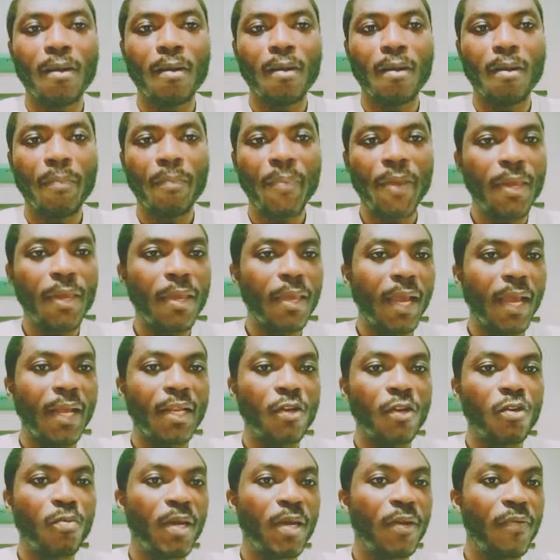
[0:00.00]
pay an
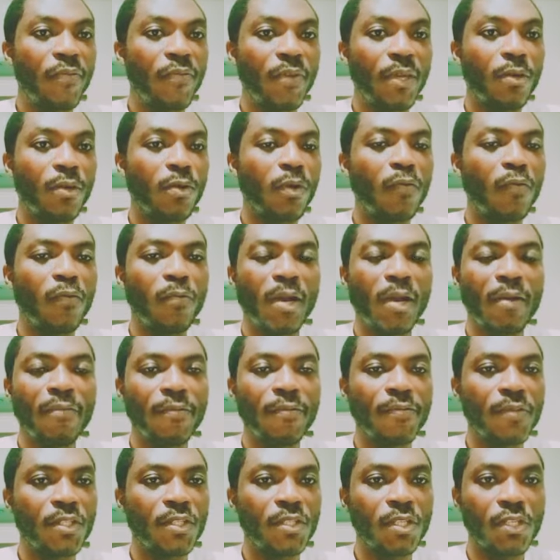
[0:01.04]
enrollment fee of
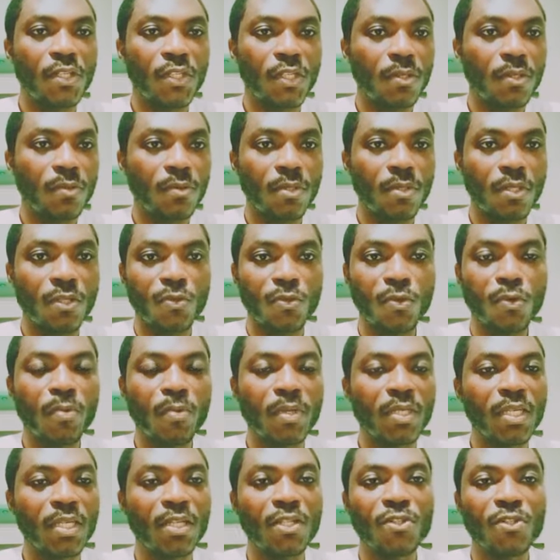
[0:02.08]
€156. The school will
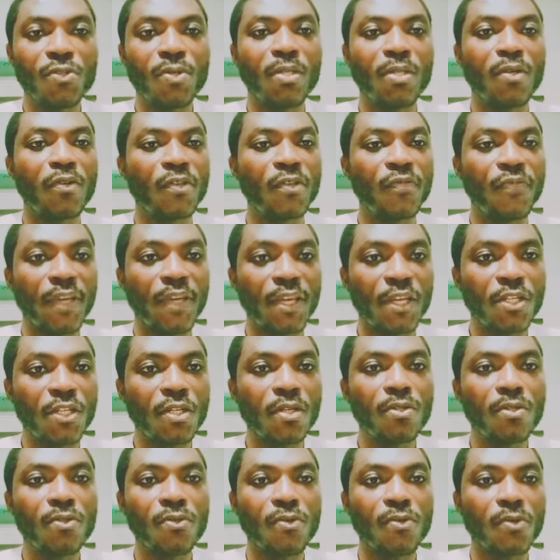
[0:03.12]
send you a
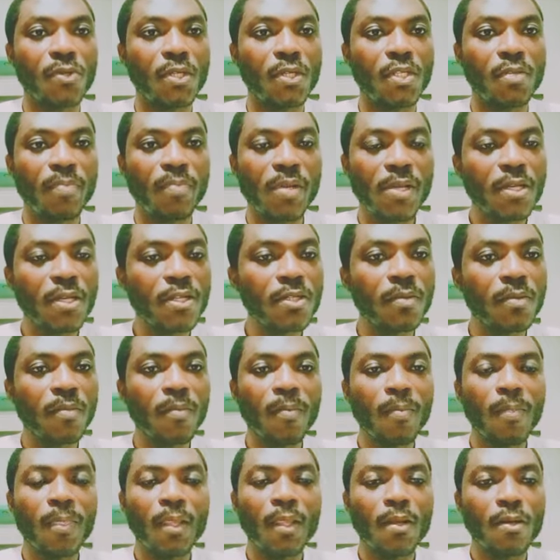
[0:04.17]
notification to do this. Please
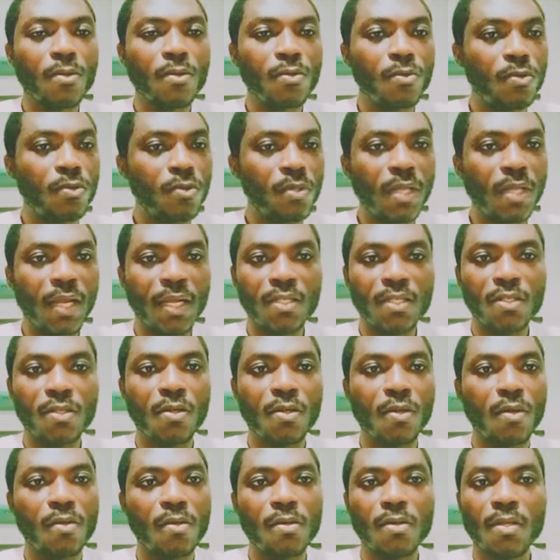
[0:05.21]
do that
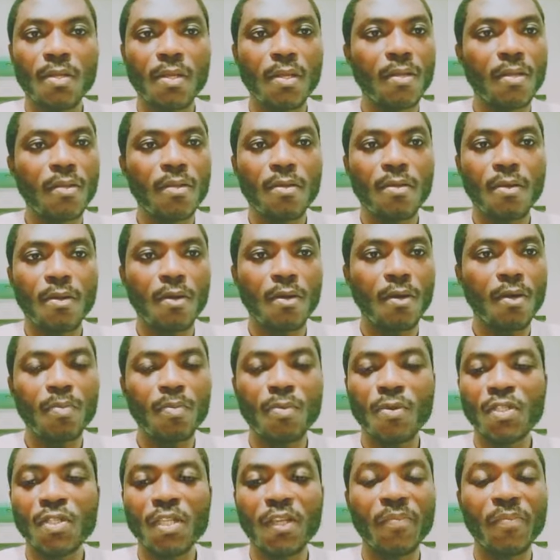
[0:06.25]

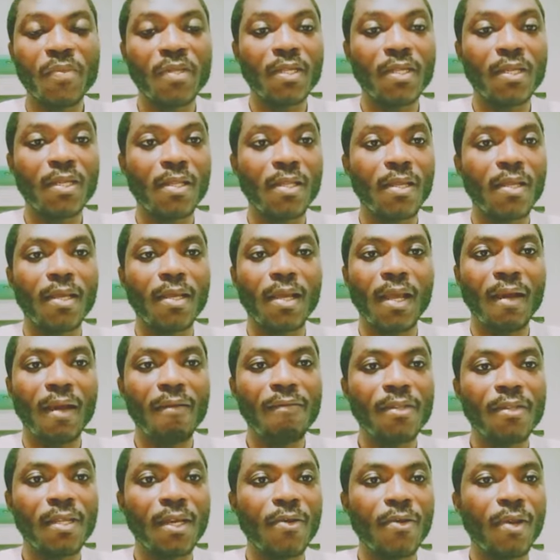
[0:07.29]
almost immediately.
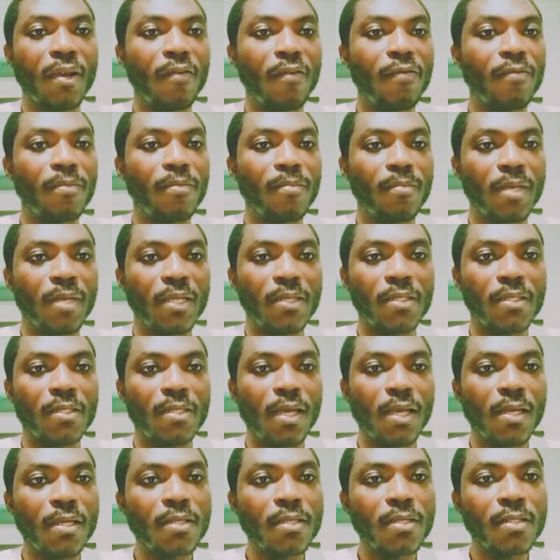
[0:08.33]
After you have been
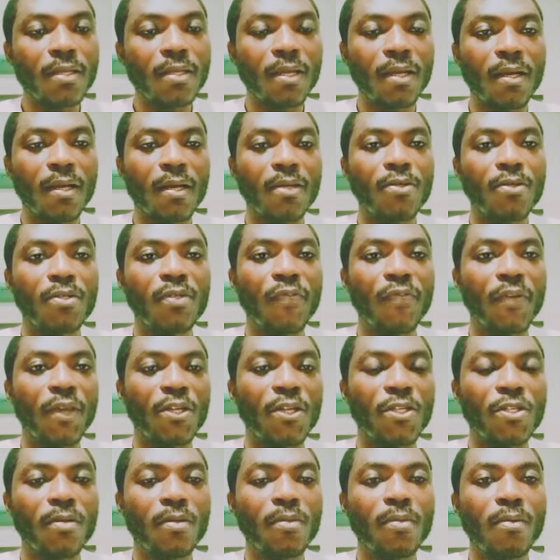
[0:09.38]
sent a
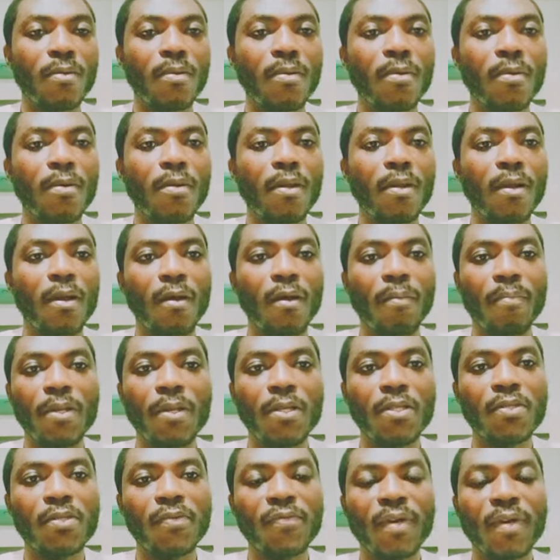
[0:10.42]
notification,
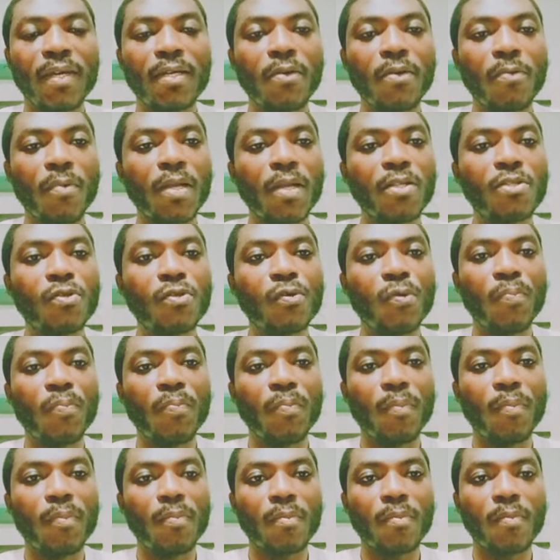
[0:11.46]
please find a way
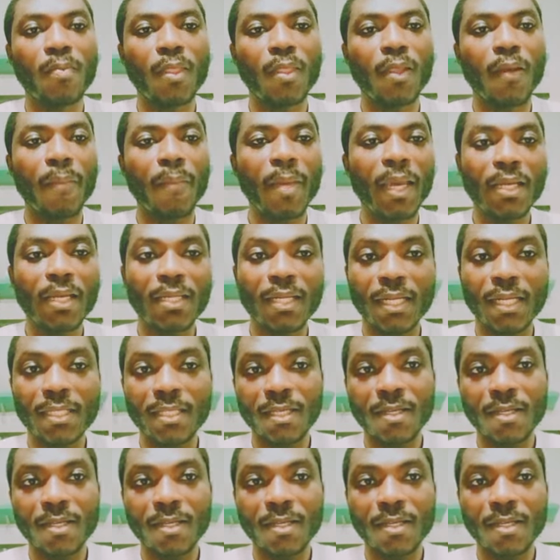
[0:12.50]
to make that